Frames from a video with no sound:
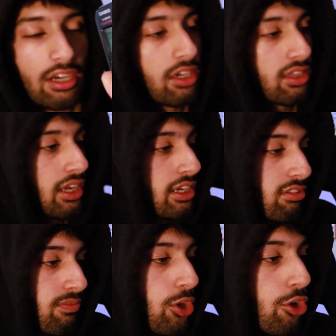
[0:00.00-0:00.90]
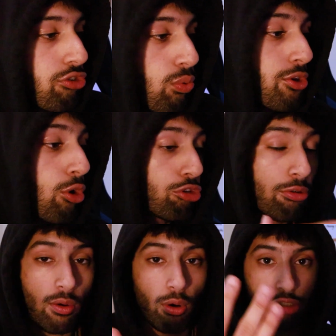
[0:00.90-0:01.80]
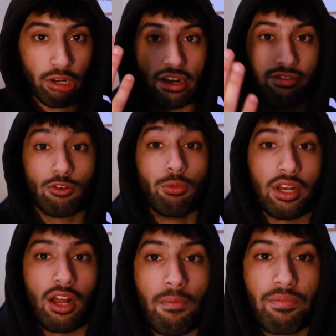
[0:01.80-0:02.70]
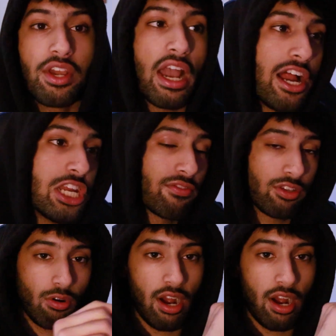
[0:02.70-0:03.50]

how good that is. So when you're doing quadratic formula and you have to